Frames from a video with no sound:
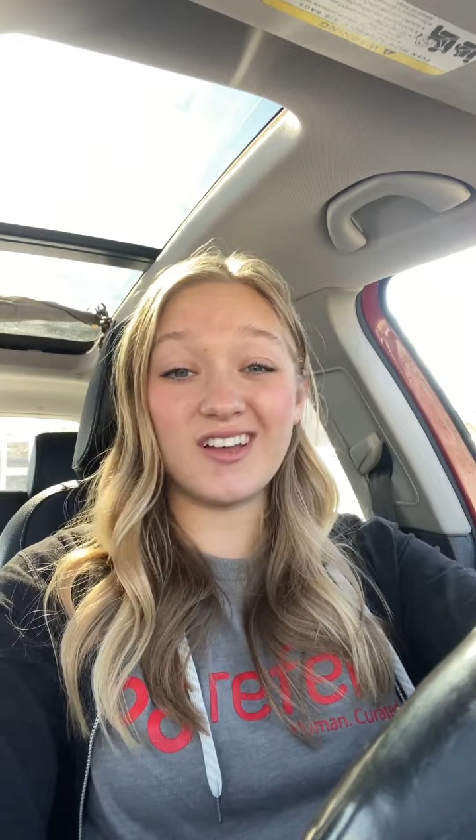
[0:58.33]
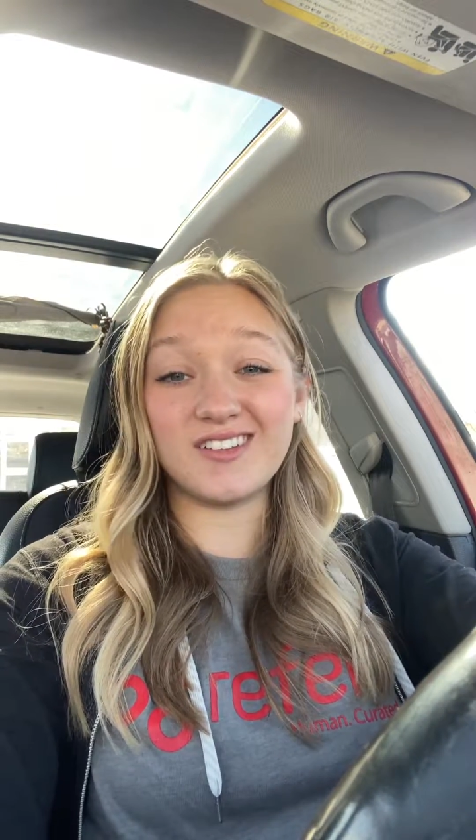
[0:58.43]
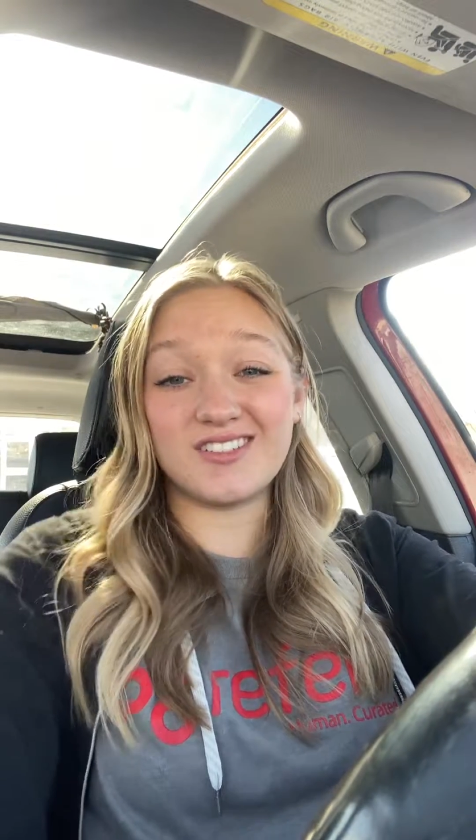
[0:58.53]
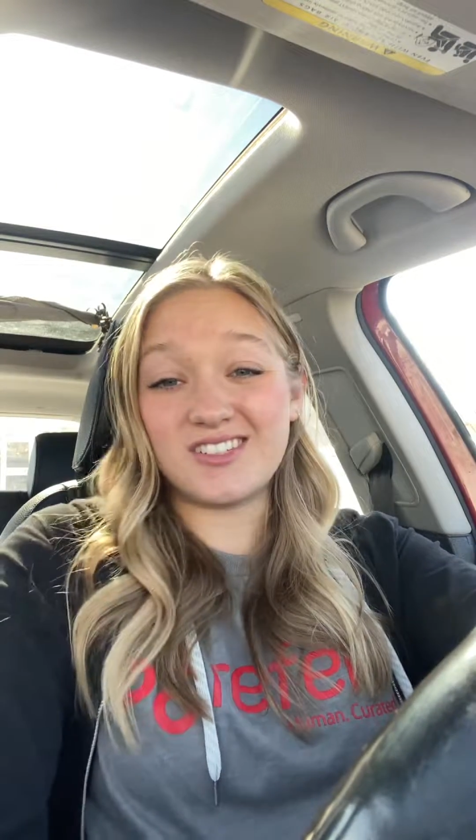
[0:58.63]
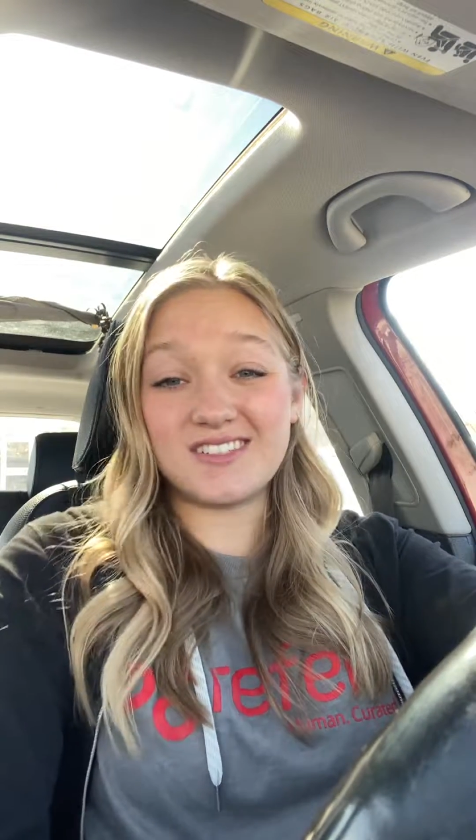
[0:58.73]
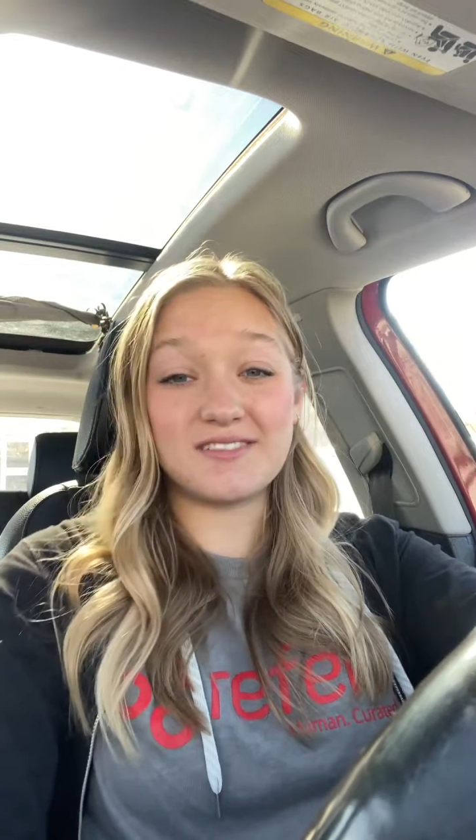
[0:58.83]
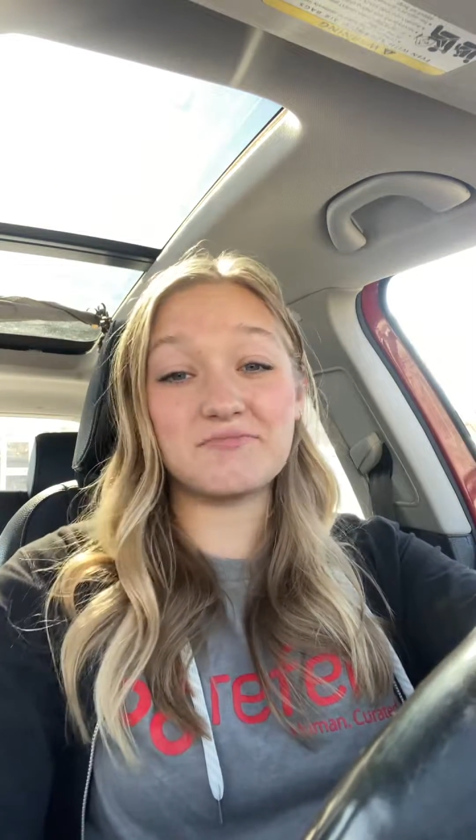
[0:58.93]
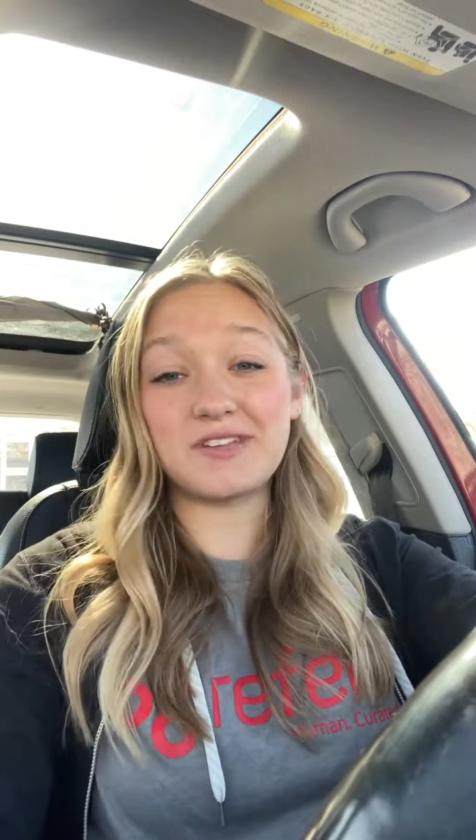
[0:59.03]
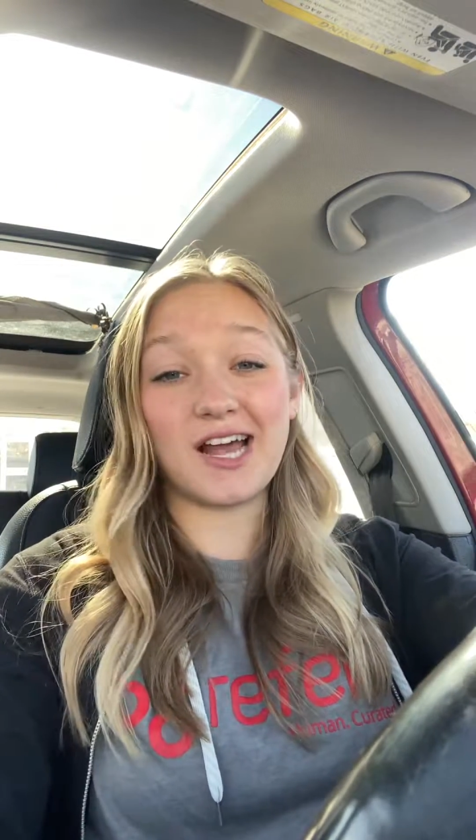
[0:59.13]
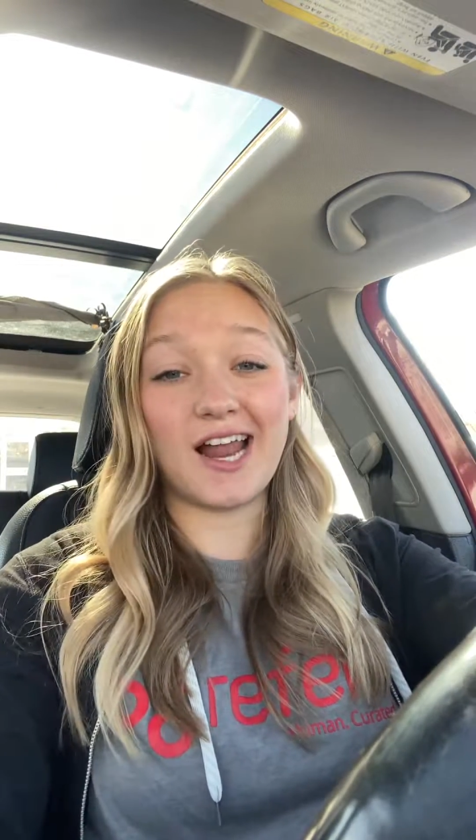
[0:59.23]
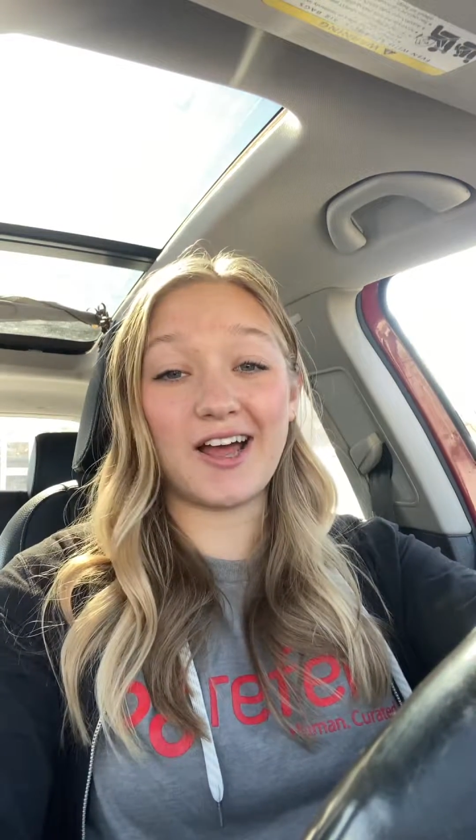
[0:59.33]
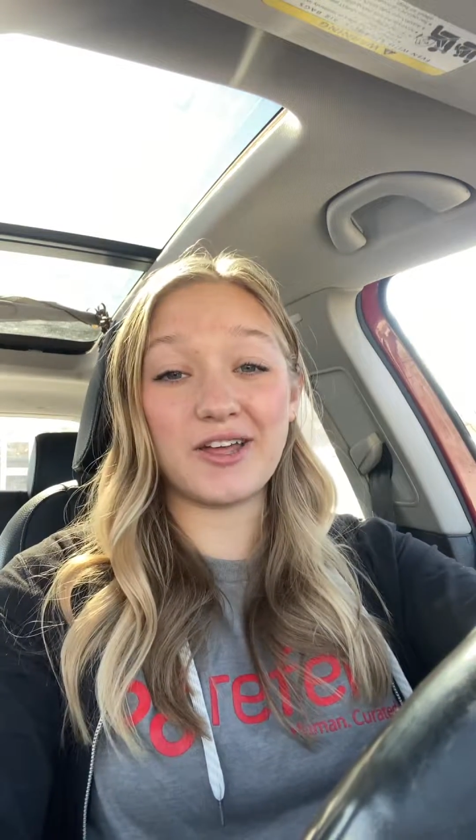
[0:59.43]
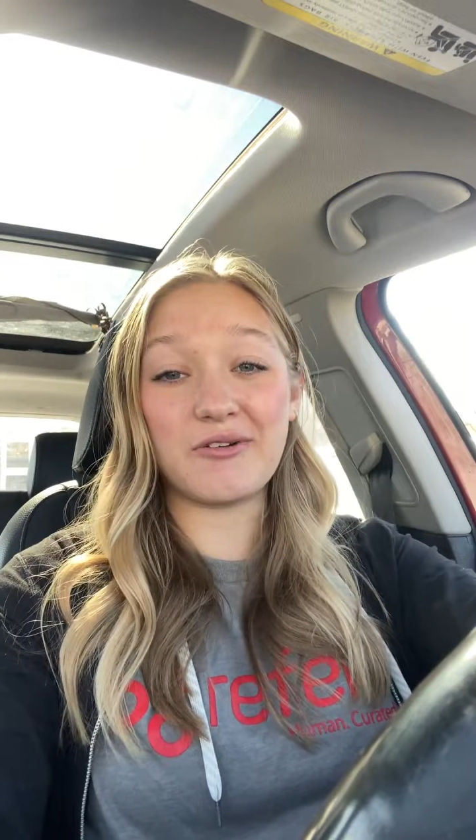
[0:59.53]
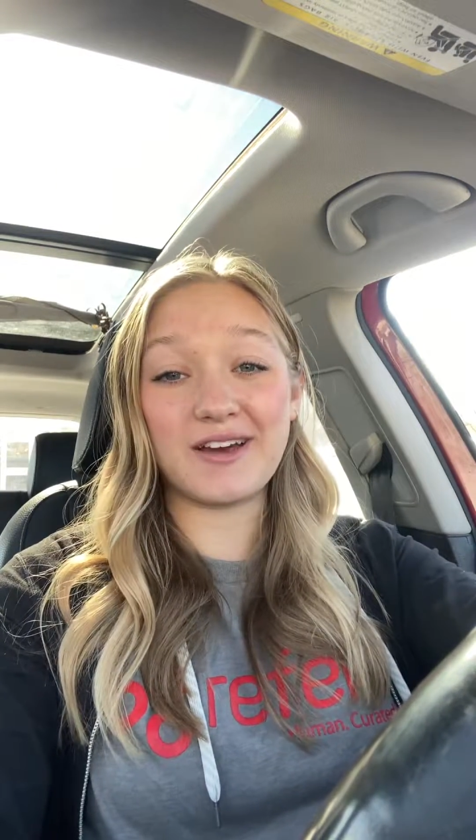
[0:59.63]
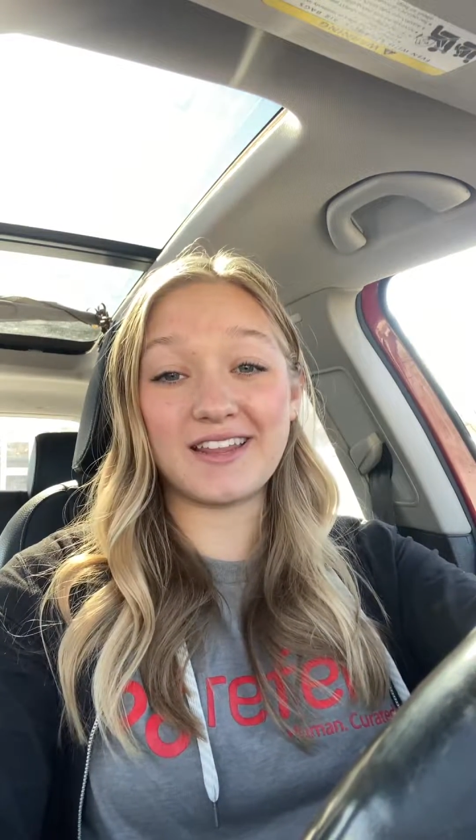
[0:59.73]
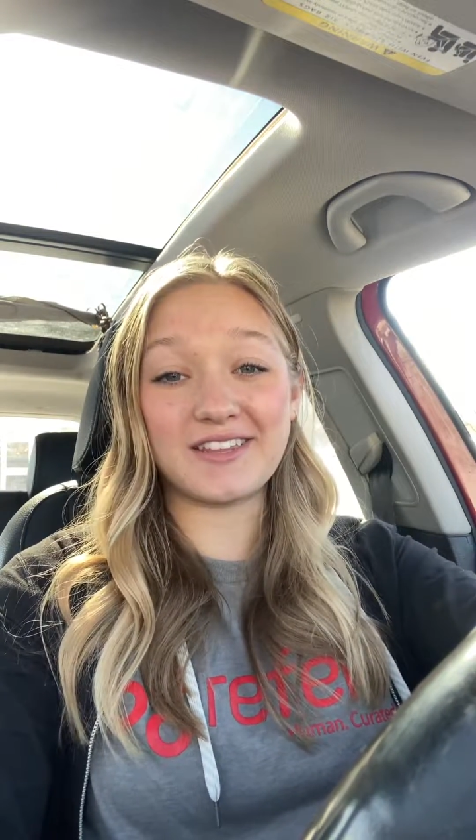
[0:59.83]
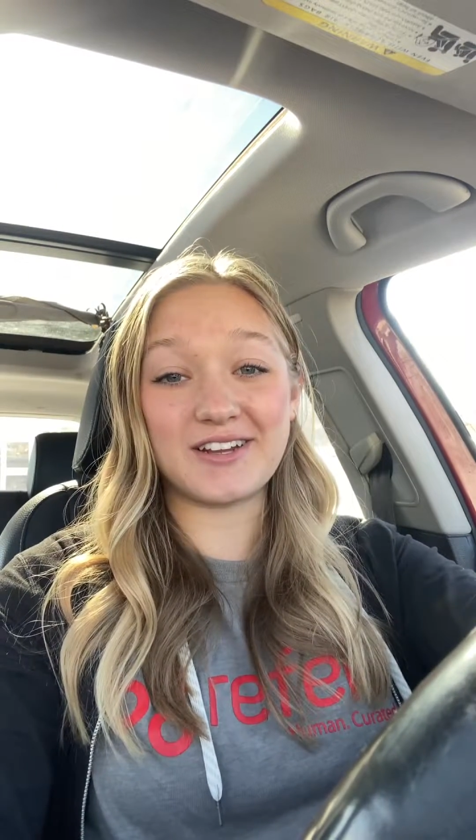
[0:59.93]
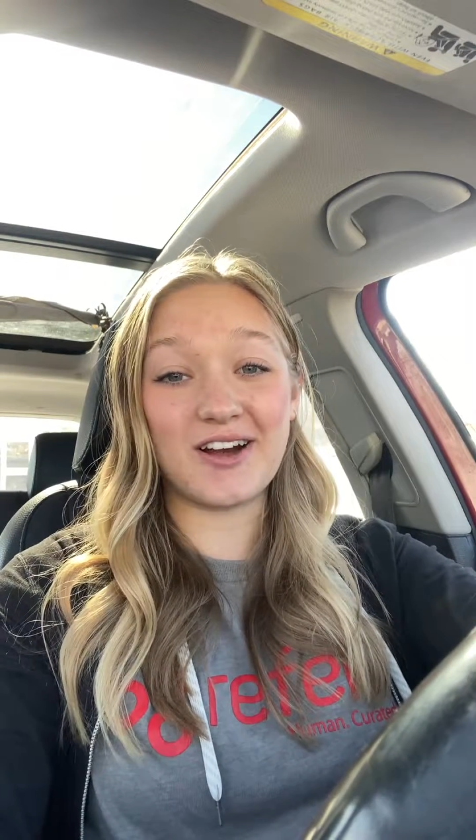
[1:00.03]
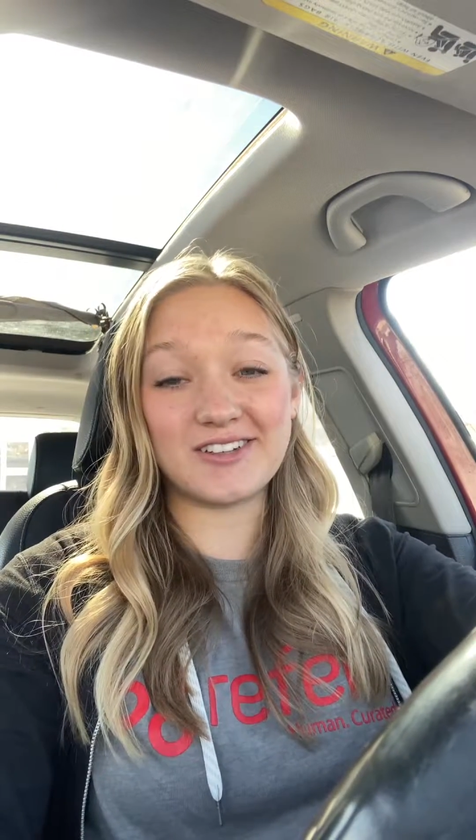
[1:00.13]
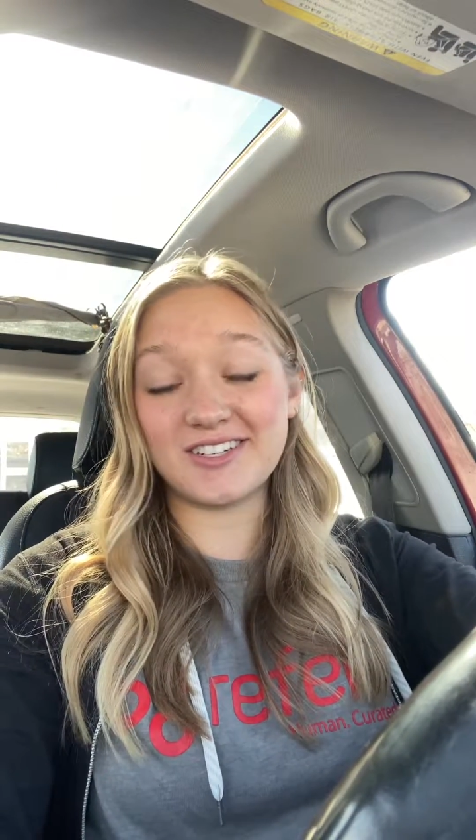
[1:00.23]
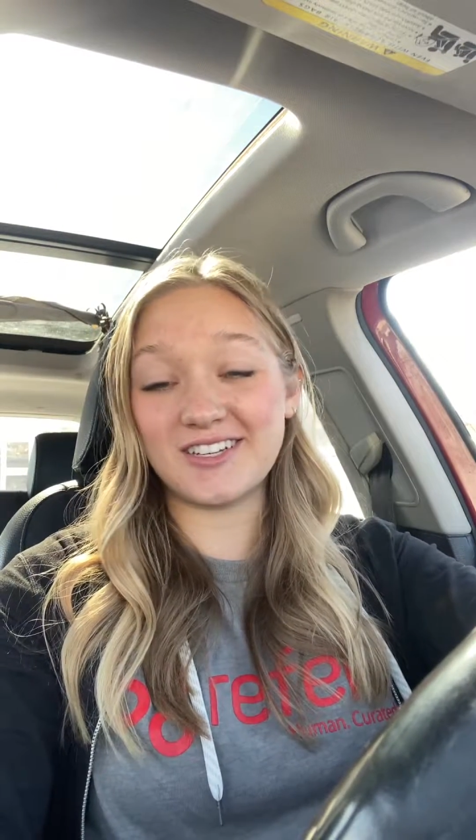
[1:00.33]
It was just kind of how you would at the doctor.